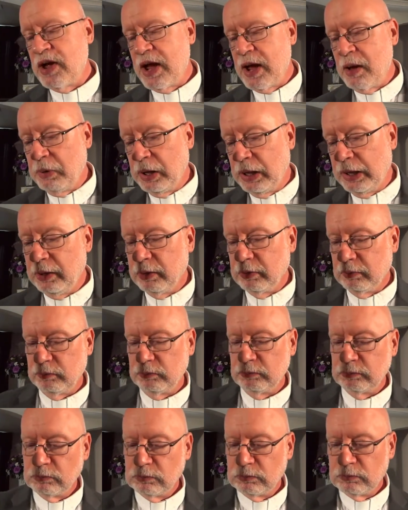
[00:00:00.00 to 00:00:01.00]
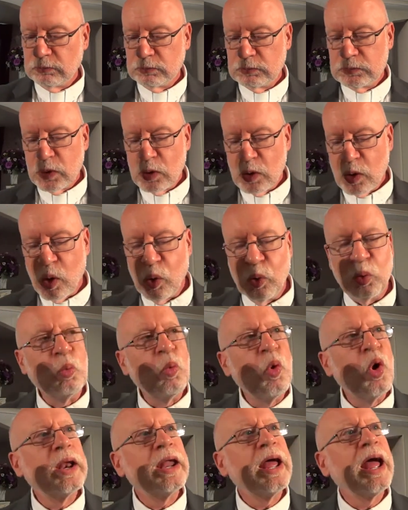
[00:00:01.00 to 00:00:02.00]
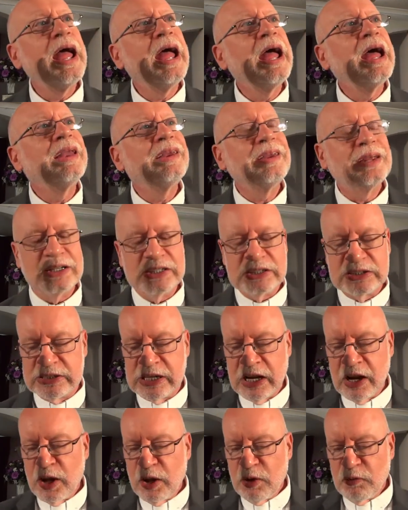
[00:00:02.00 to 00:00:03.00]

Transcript: family. On one hand, his